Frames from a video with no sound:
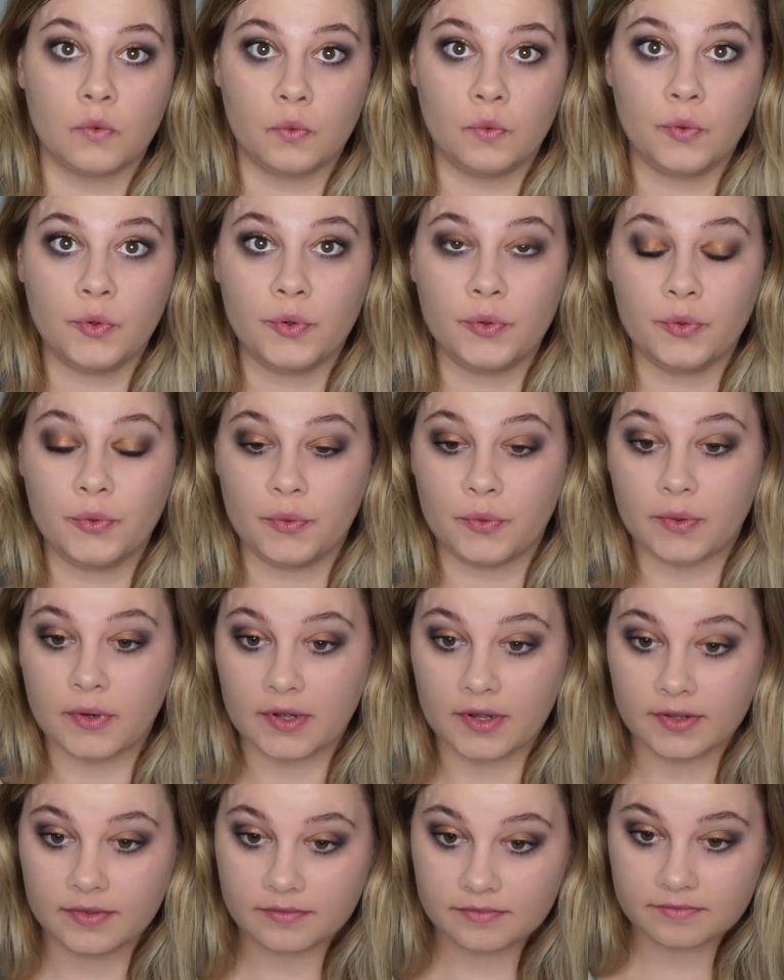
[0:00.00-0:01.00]
Ooh,
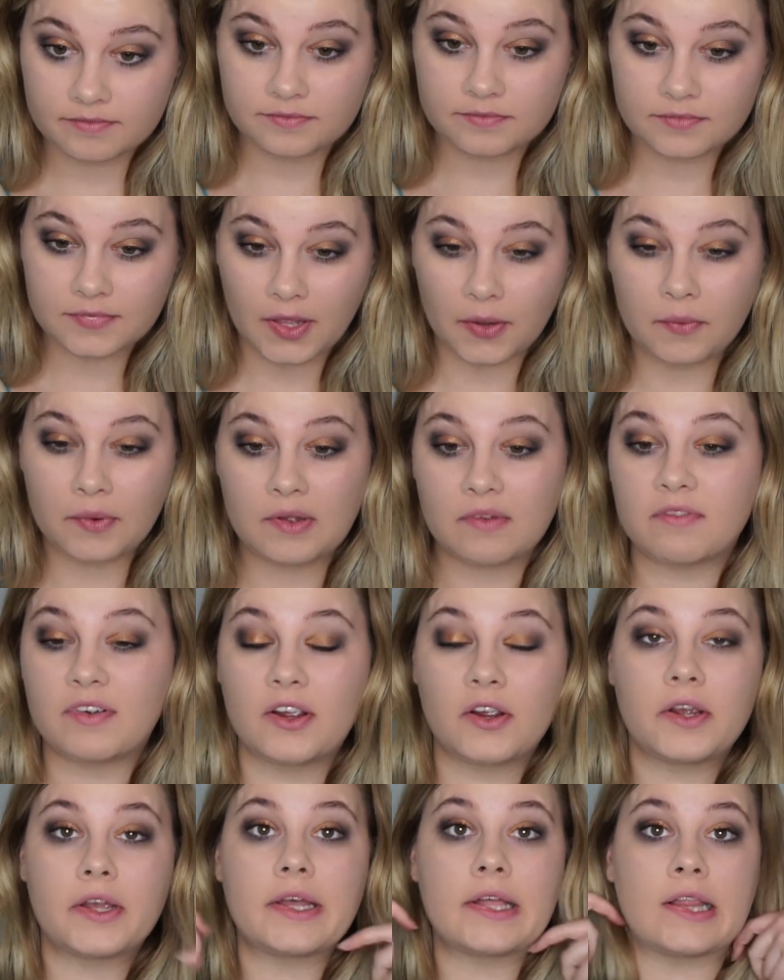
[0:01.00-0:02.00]
I went
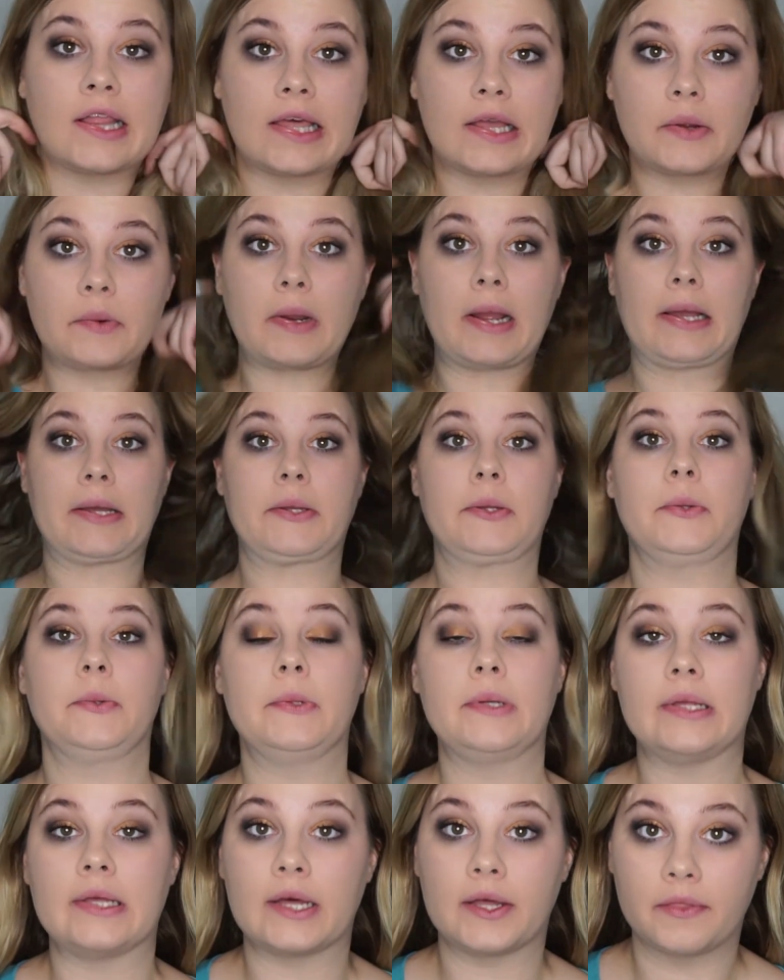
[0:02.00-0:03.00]
very like
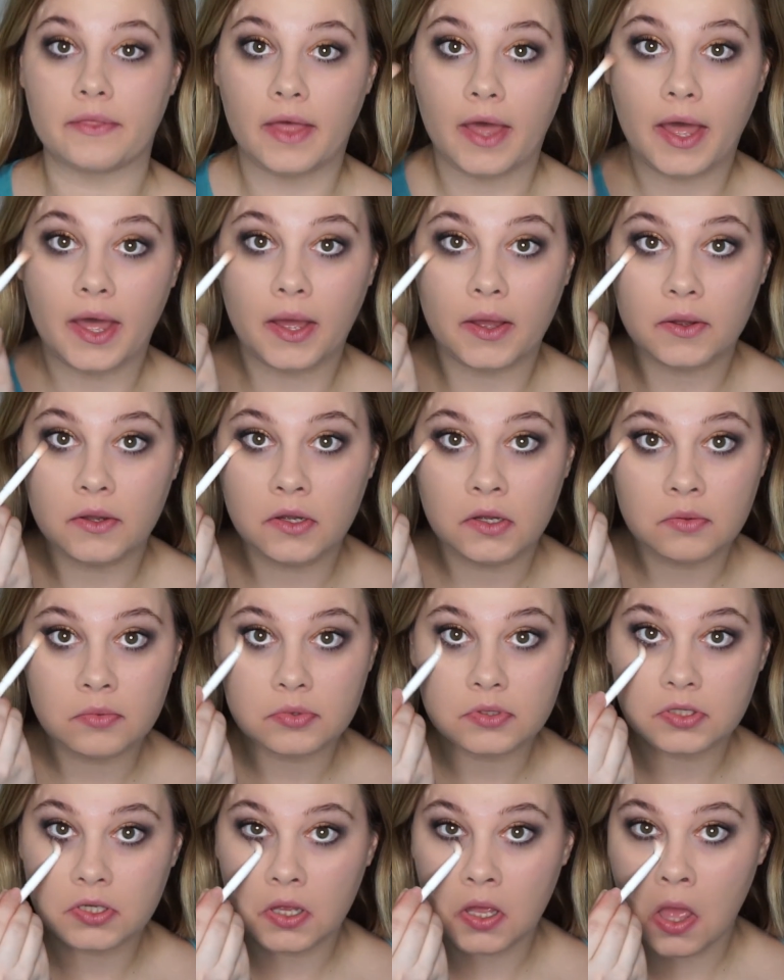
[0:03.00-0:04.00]
raccoony on that.
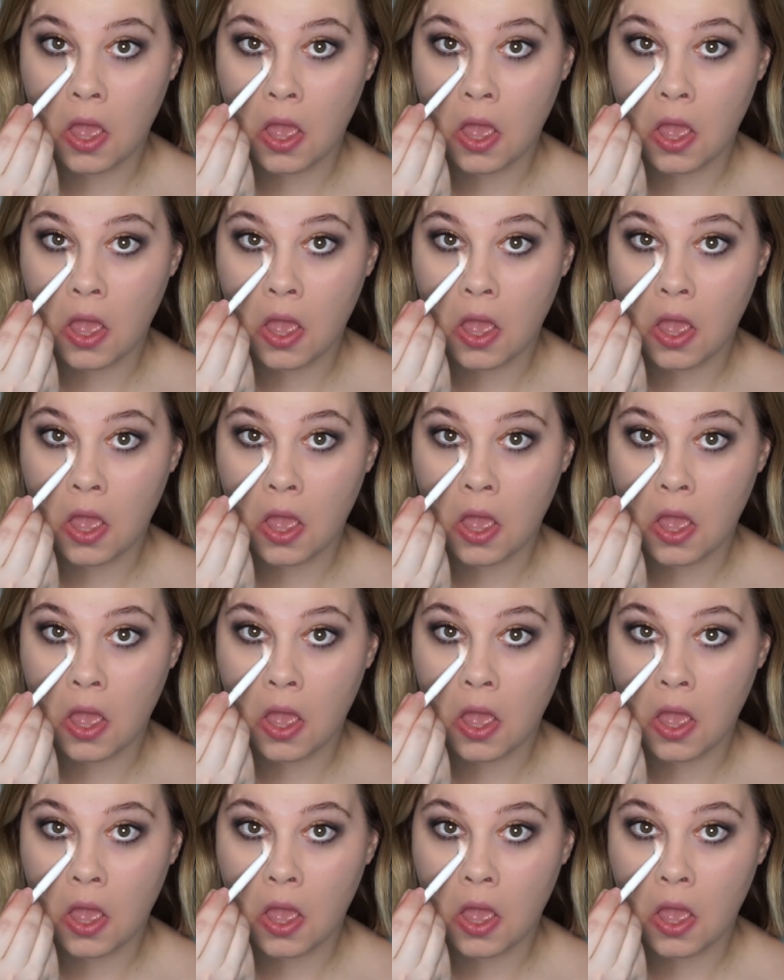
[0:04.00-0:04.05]
Oops.